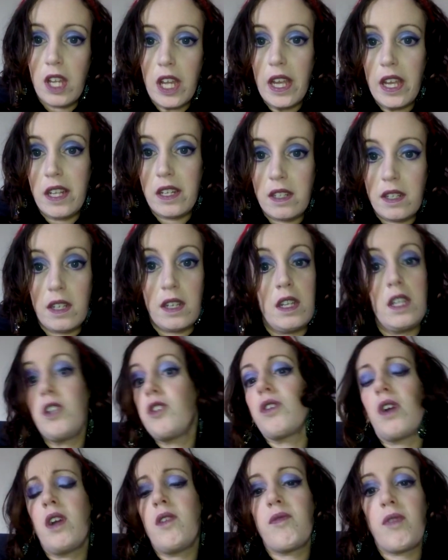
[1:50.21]
instantly
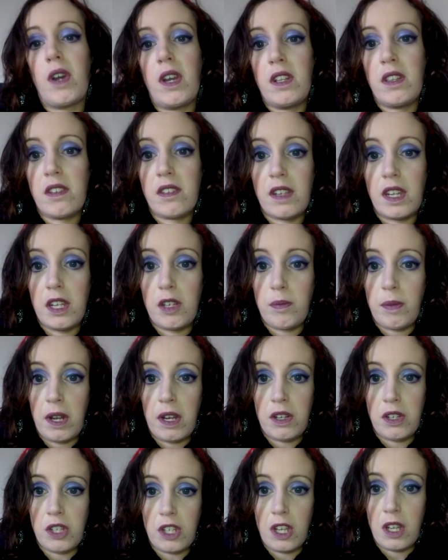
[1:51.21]
try and find the stage
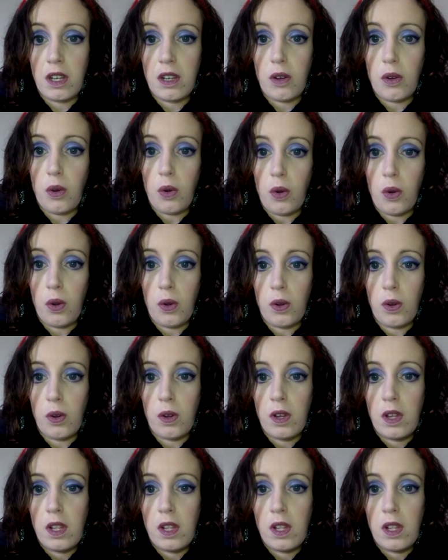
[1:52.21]
manager or